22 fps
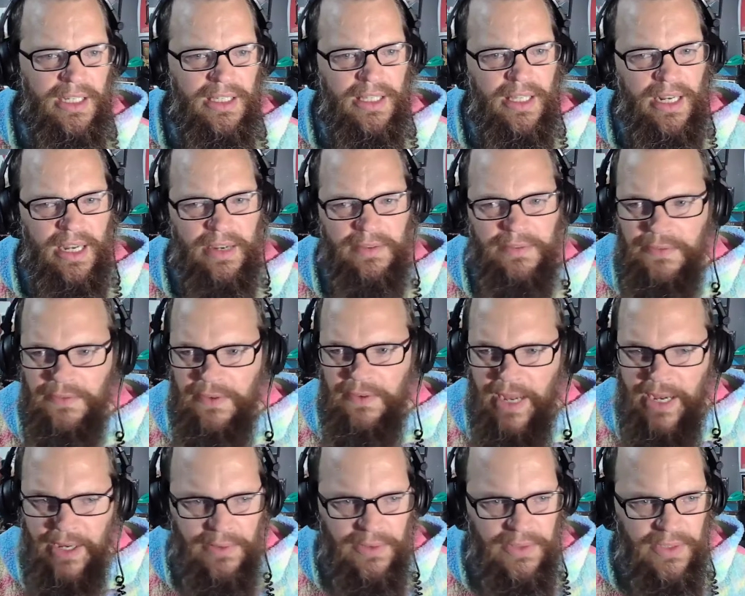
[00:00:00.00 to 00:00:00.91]
that i've
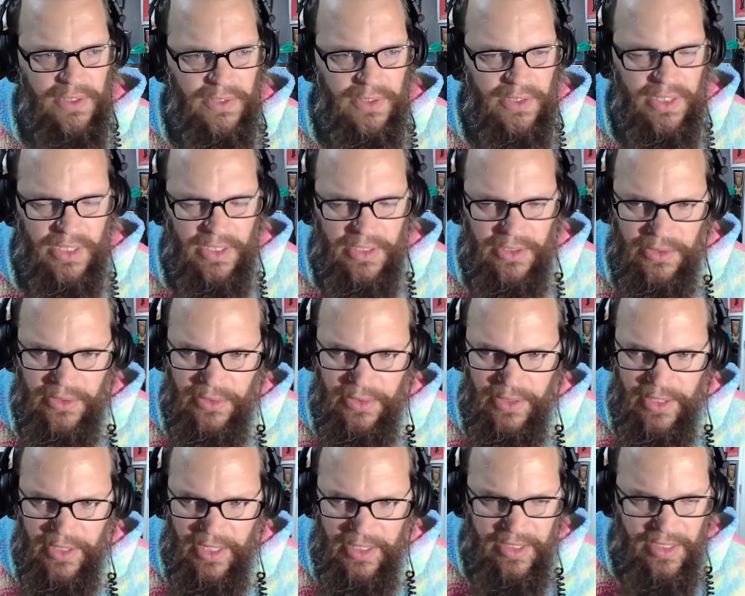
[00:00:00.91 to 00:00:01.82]
found on the
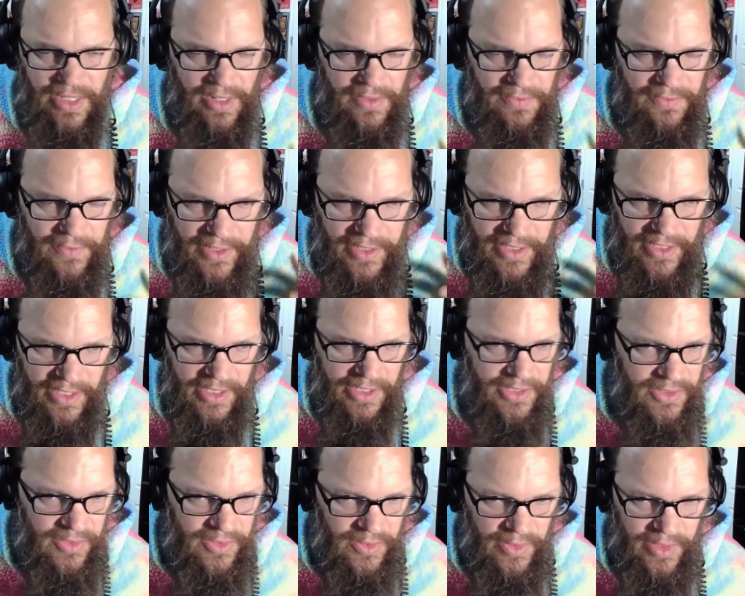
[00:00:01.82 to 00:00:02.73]
internet that i find
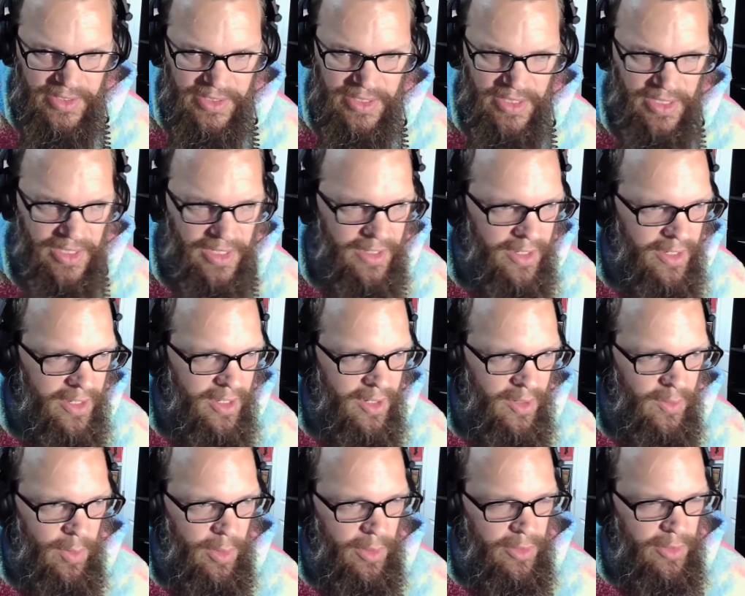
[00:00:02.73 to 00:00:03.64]
interesting
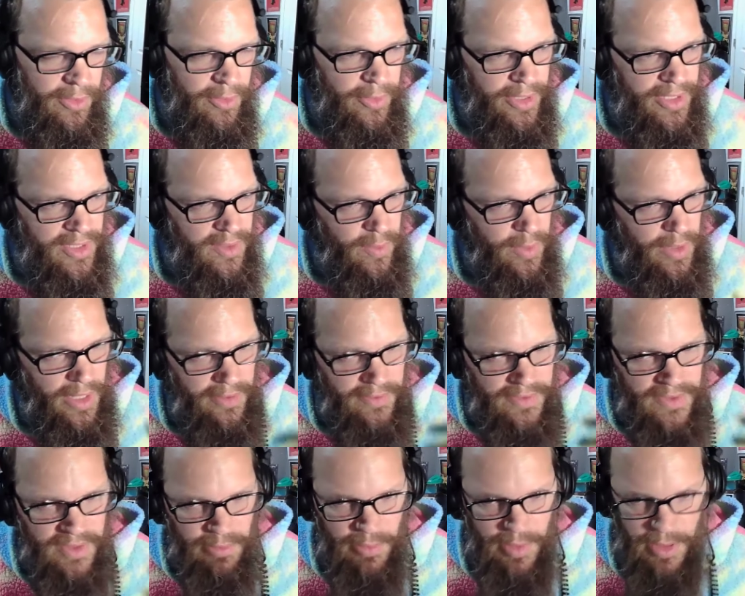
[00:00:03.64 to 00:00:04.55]
whether it's we
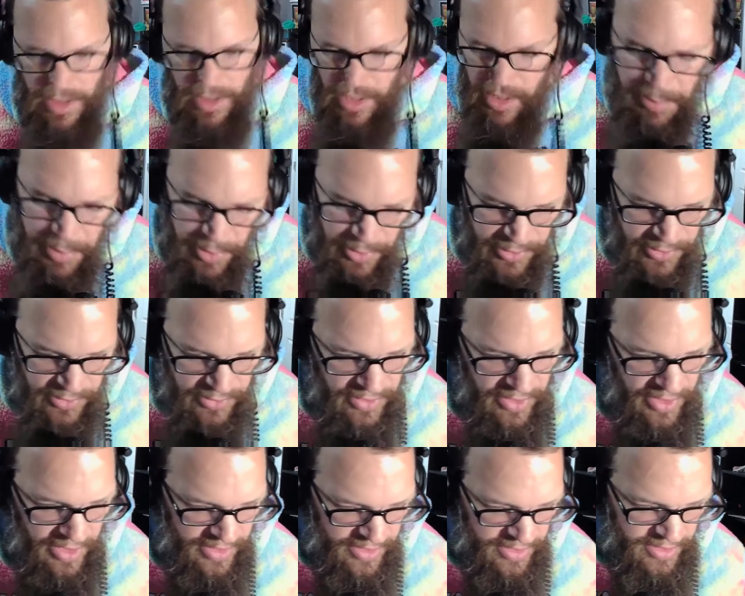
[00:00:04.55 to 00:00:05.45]
have some couples
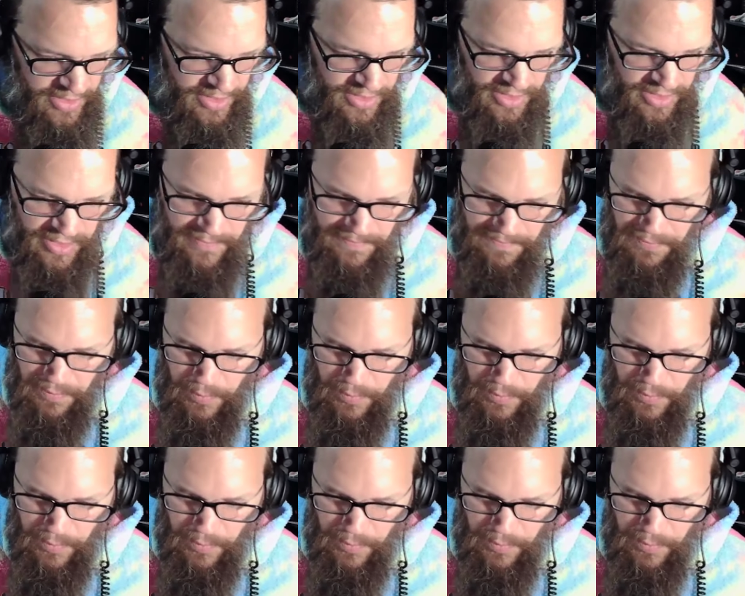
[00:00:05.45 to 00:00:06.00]
that uh,